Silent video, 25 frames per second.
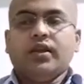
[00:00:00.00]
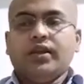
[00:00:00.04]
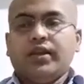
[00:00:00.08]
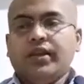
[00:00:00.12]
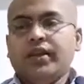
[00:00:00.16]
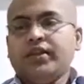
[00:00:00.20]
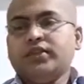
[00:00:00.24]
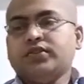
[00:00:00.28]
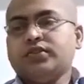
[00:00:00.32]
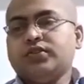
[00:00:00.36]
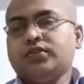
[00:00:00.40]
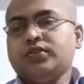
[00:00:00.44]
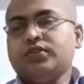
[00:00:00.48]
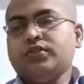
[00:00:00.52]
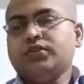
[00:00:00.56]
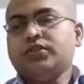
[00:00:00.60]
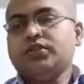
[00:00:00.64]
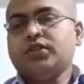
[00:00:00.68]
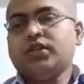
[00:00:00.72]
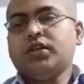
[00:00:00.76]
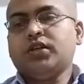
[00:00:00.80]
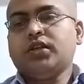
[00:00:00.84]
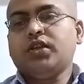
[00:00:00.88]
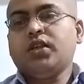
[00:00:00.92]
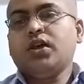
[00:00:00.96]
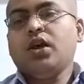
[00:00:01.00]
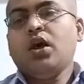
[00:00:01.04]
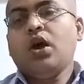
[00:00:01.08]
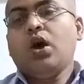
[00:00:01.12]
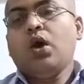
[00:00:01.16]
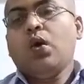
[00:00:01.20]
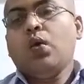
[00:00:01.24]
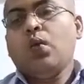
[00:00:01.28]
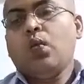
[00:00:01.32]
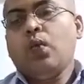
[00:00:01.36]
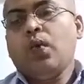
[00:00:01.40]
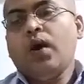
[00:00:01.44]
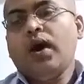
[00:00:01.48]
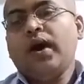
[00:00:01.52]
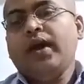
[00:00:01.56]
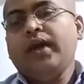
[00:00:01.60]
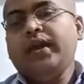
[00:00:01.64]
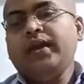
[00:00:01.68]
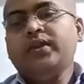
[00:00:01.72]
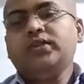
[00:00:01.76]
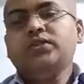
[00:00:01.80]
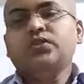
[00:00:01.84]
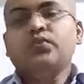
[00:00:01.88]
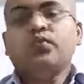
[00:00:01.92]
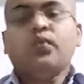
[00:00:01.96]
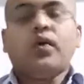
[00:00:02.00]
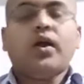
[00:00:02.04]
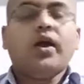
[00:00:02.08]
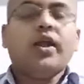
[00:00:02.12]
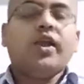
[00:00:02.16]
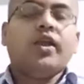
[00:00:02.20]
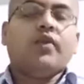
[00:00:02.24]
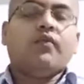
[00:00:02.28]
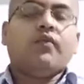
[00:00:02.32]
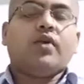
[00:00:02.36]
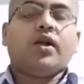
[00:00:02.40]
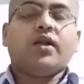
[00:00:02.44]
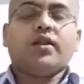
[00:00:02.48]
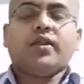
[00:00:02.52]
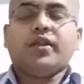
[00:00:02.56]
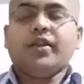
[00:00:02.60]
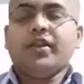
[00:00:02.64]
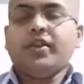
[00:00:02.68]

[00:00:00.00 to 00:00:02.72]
Next question, why is water